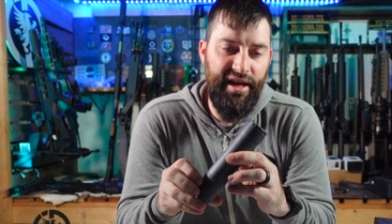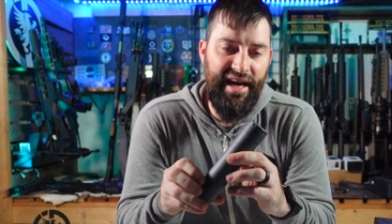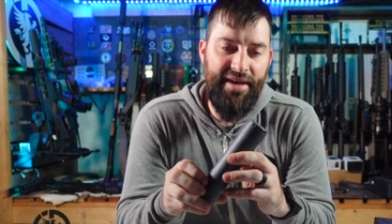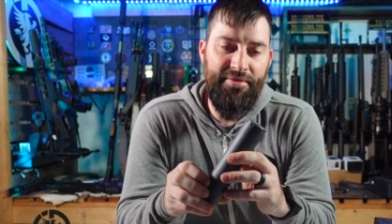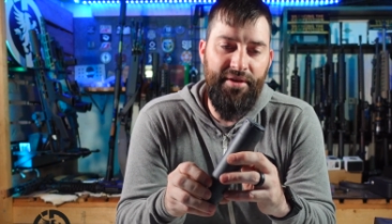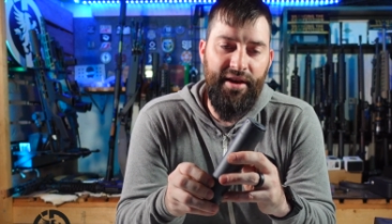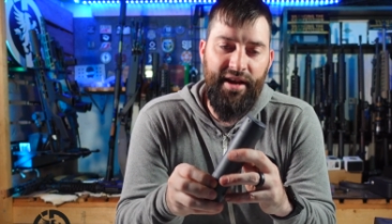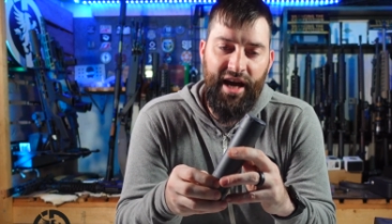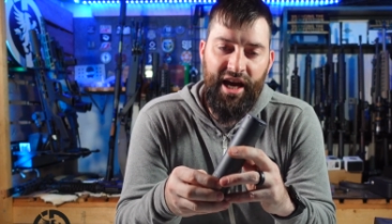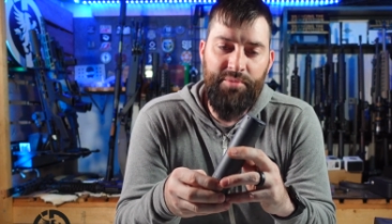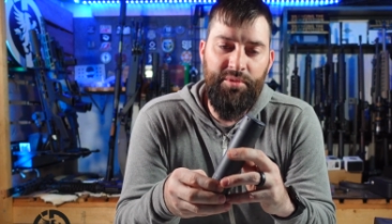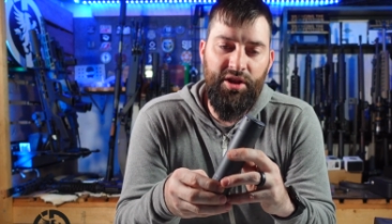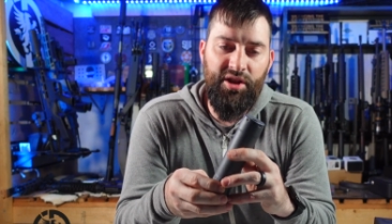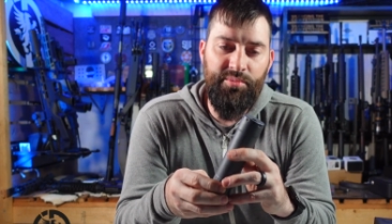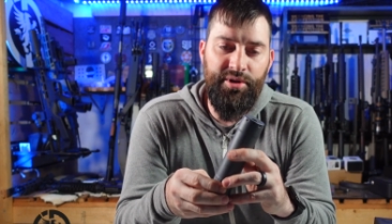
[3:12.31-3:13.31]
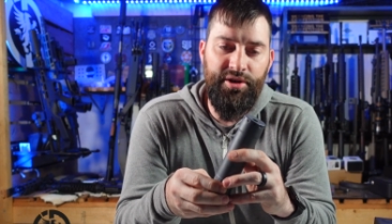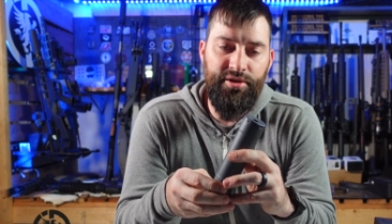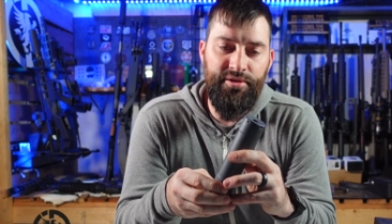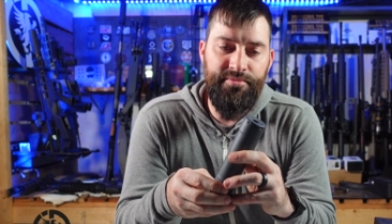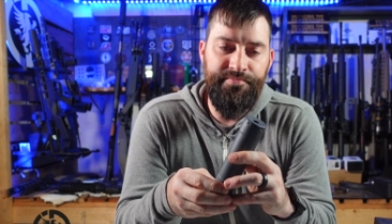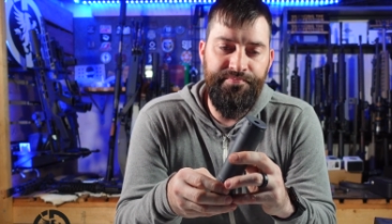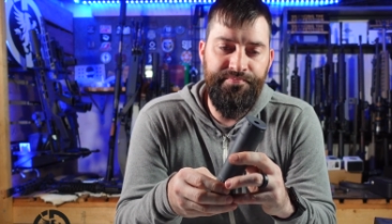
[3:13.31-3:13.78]
I think
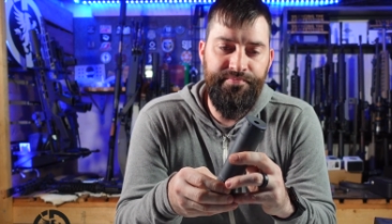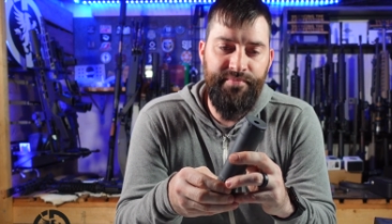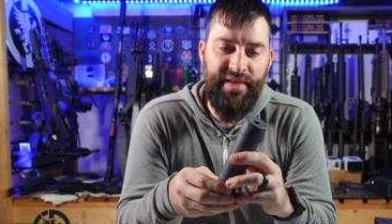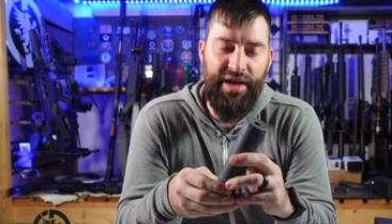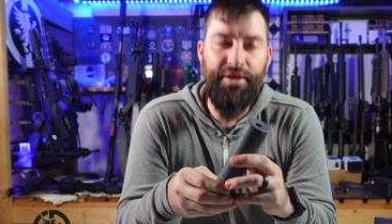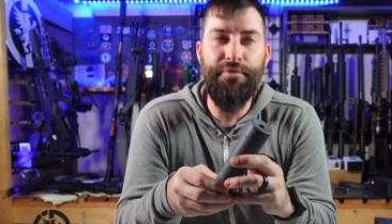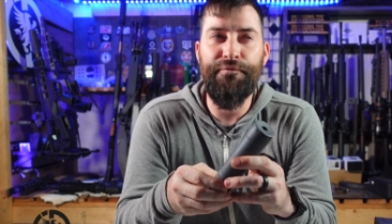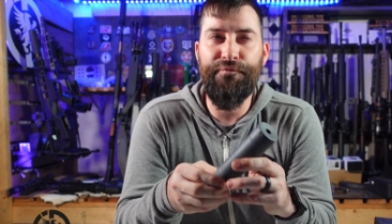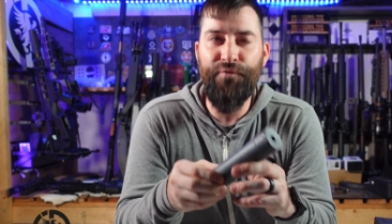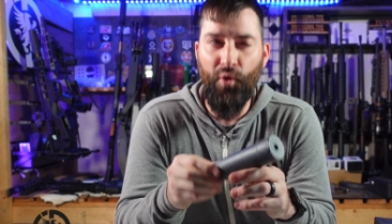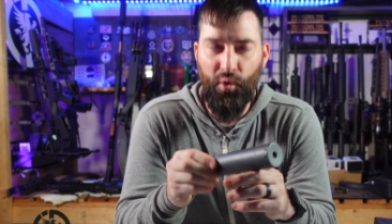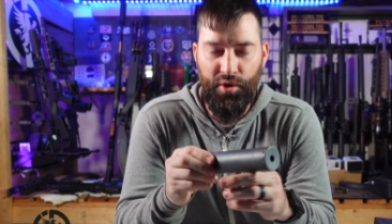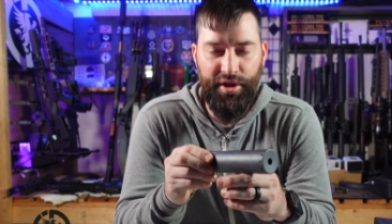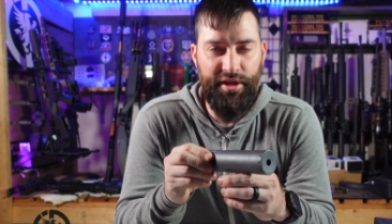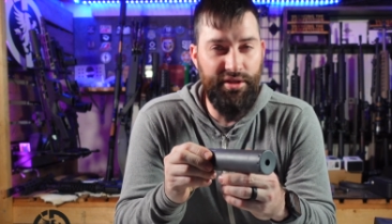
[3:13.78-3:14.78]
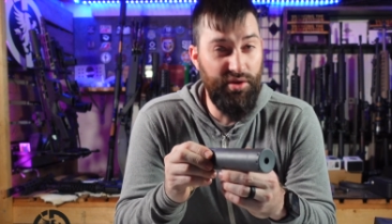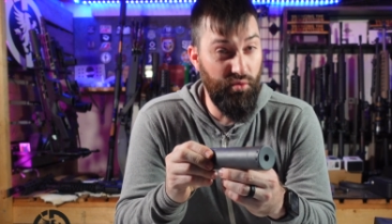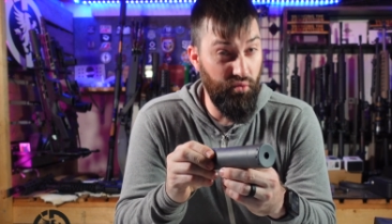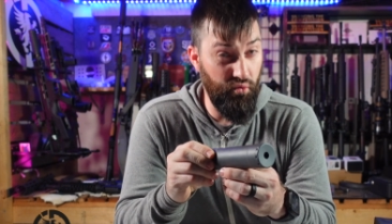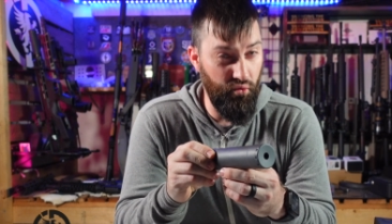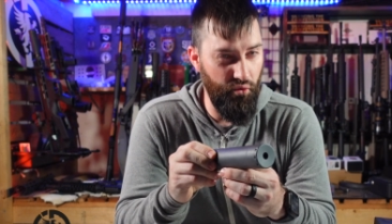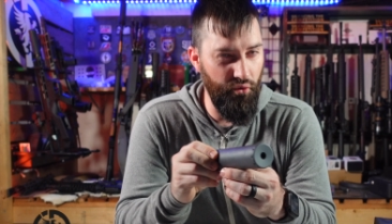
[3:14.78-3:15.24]
9mm, I think 40 is a
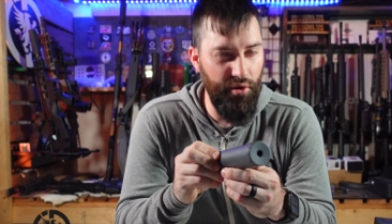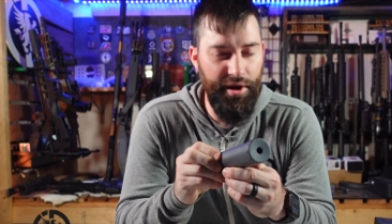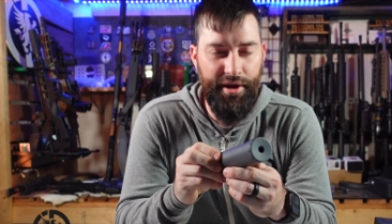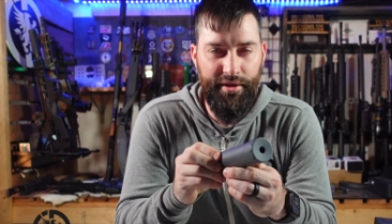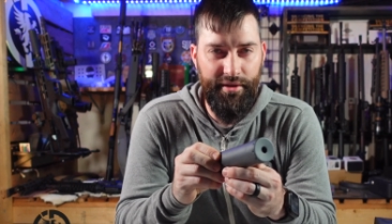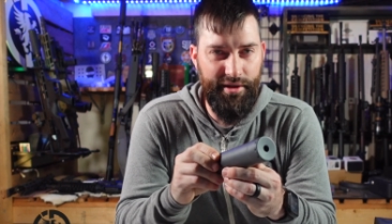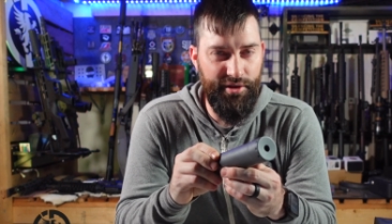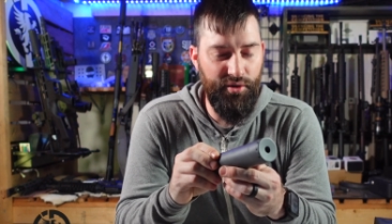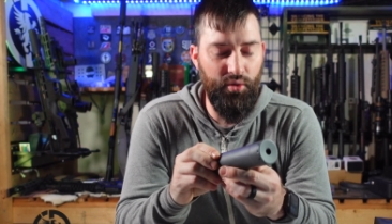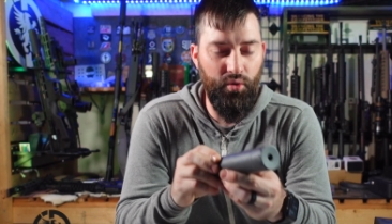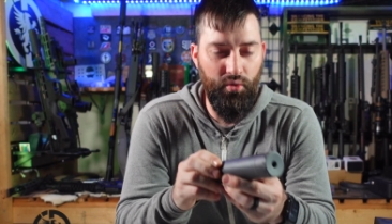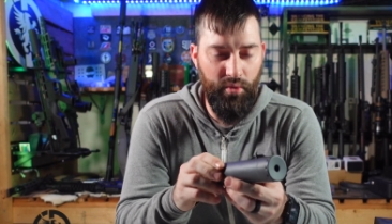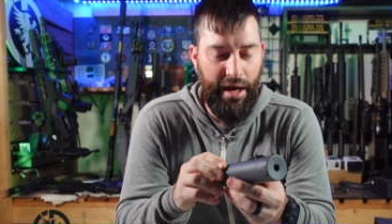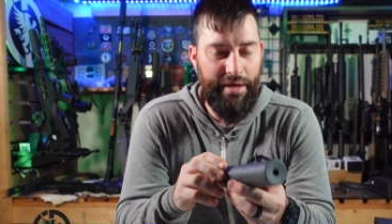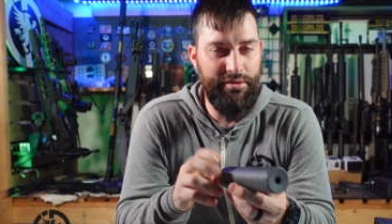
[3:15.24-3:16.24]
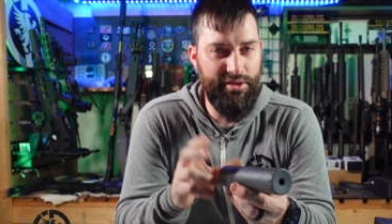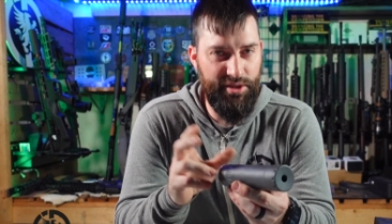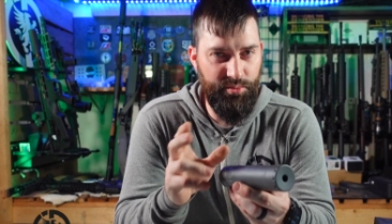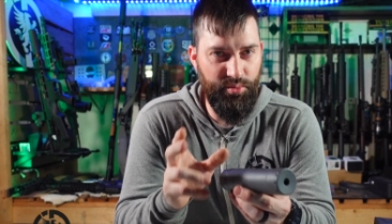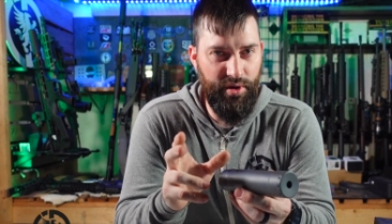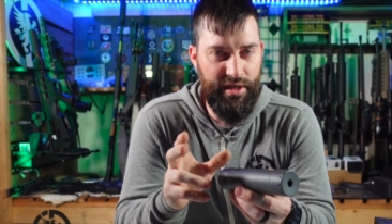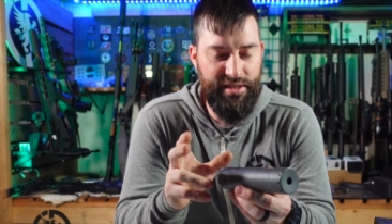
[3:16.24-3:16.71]
really cool round to
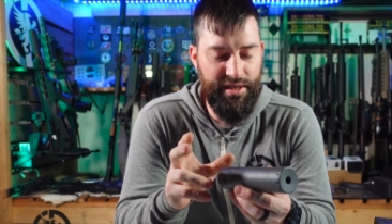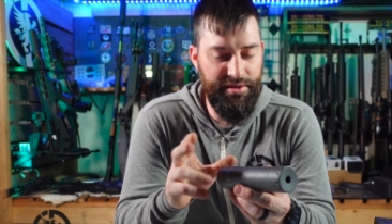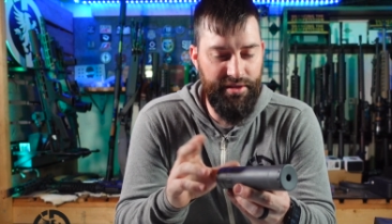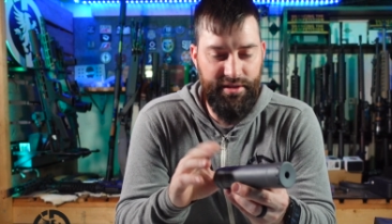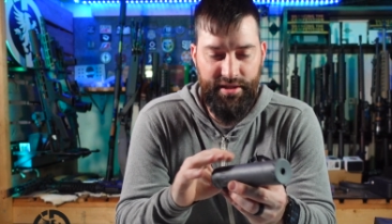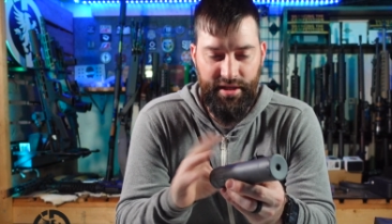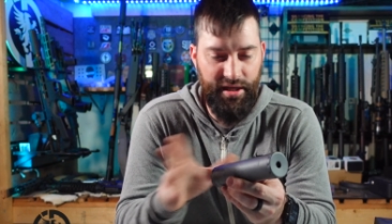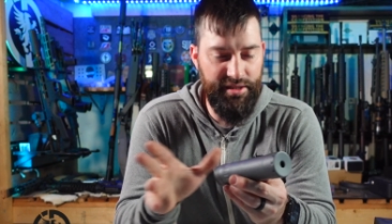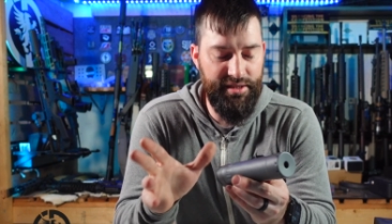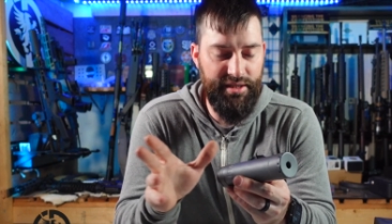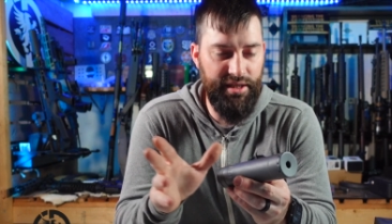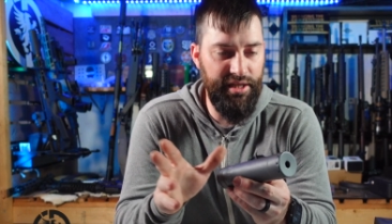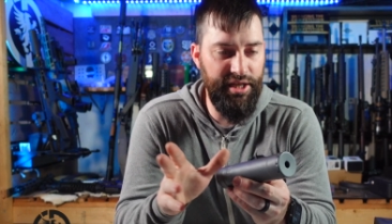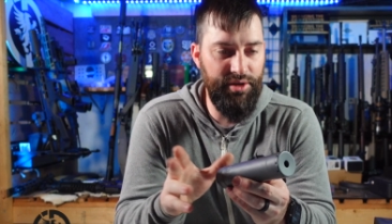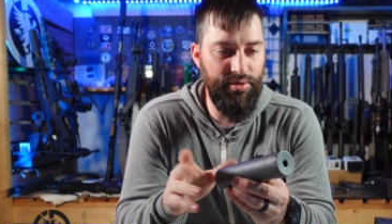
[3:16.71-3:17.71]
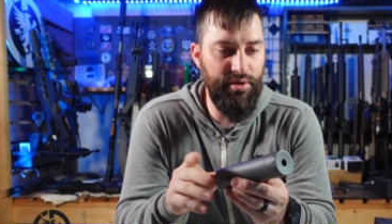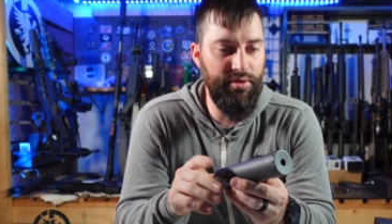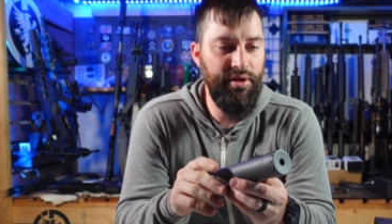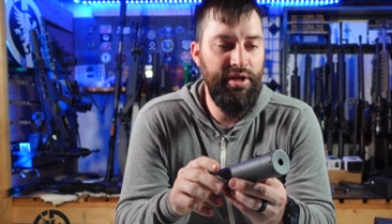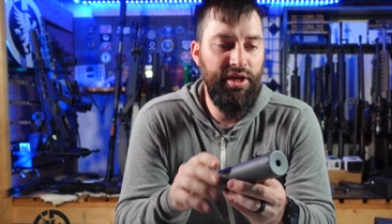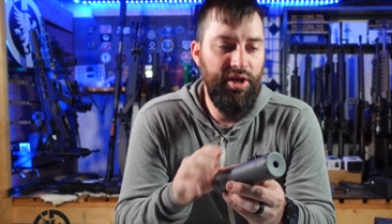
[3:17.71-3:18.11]
suppress. I think it's an unsung hero.